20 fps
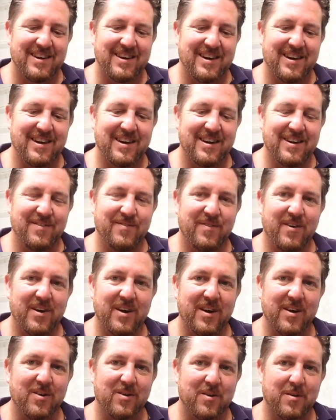
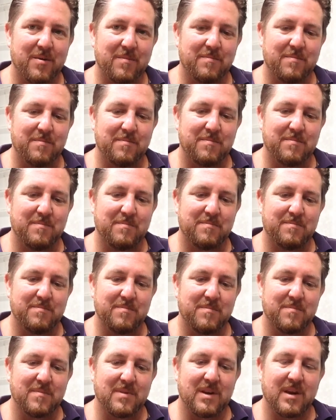finally got a
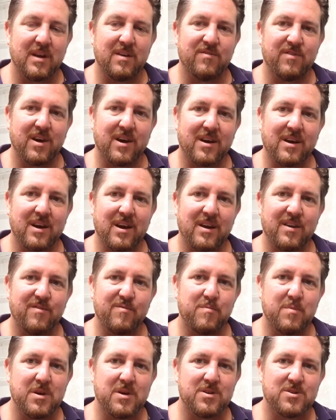Lee Van
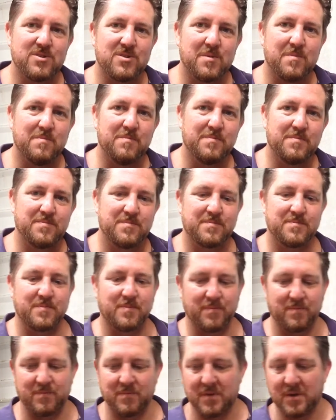Cleef Meerschaum.
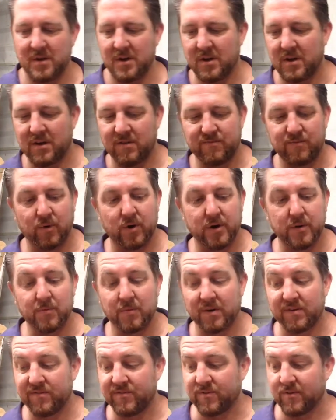And I've wanted
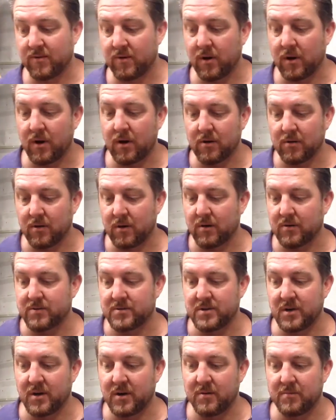one for a long, long
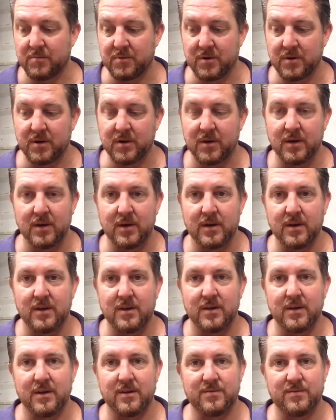time, but
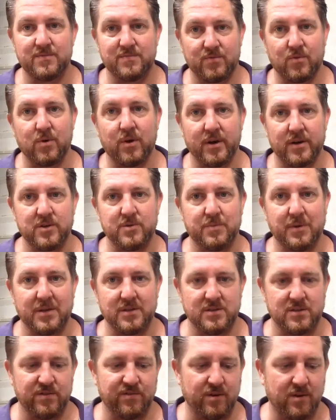they're quite
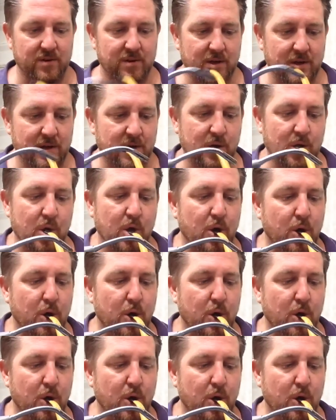expensive, aren't they?